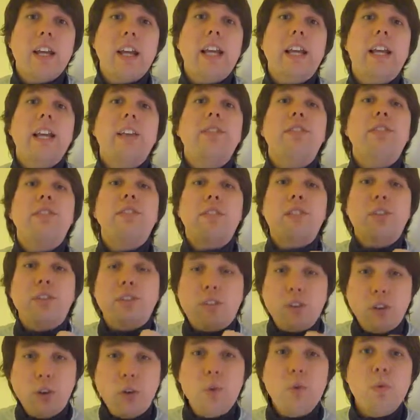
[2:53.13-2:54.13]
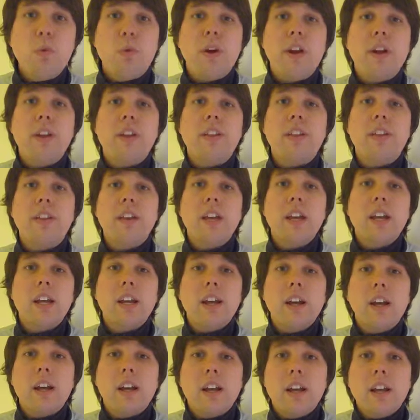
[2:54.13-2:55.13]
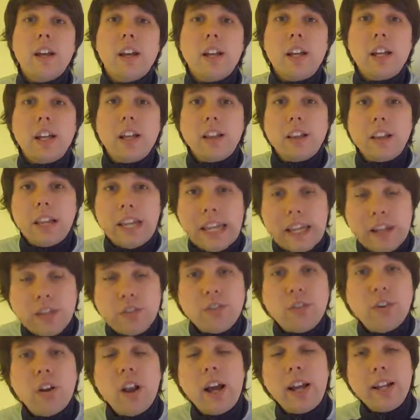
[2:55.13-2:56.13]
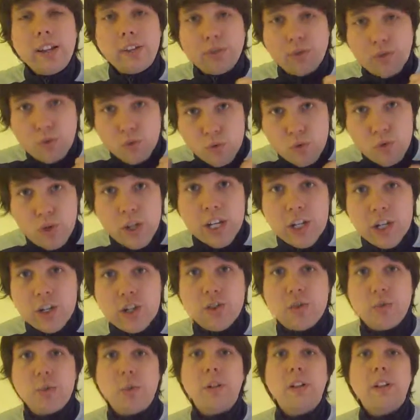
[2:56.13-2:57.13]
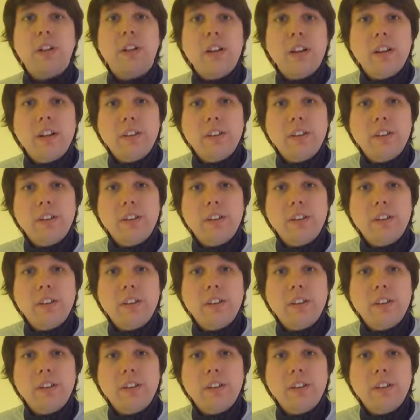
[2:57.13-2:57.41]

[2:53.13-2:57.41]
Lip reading: is to do with the Israelites' ritual